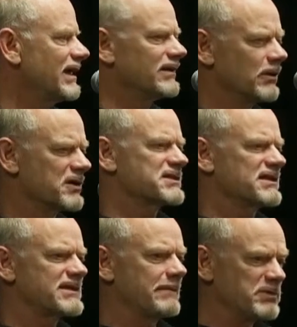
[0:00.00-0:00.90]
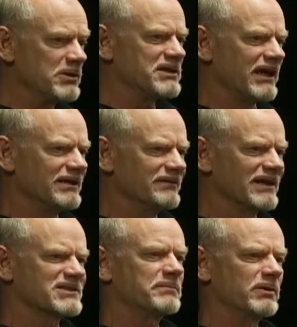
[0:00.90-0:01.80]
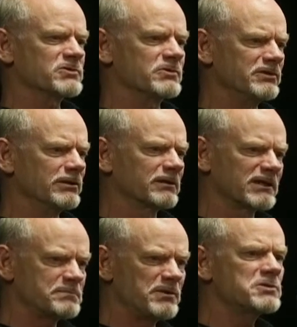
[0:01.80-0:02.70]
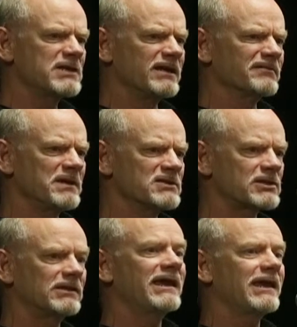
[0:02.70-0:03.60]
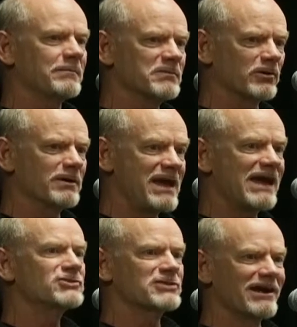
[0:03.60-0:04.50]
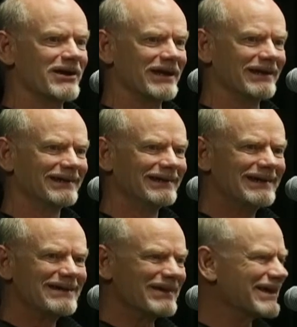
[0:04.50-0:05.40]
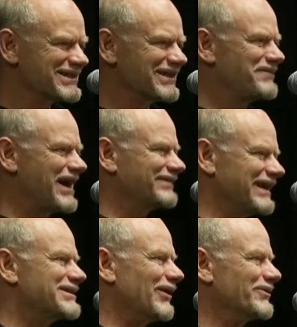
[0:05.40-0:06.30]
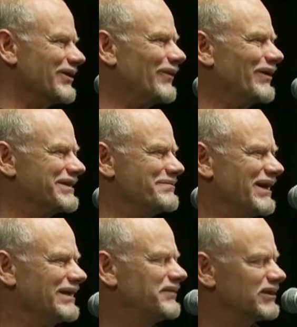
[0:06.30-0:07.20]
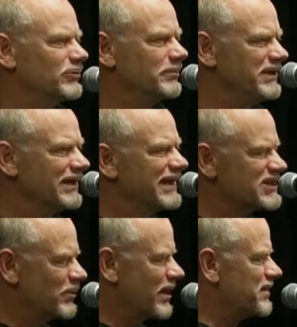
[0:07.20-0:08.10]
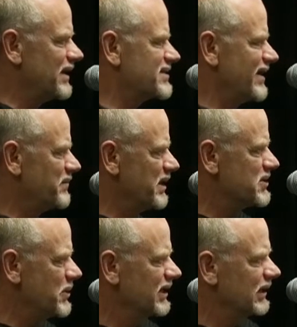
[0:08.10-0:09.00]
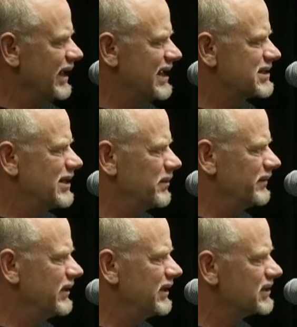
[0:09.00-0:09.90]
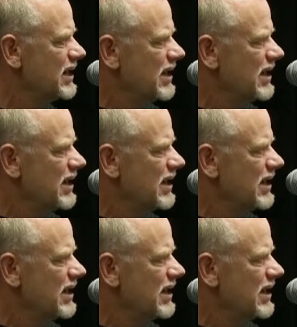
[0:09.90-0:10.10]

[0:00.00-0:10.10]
And notice I say putative as opposed to real, because putative means claimed or imaginary, because in fact they don't know what the benefits will be. And that's one of the things I've been doing in the last couple of years.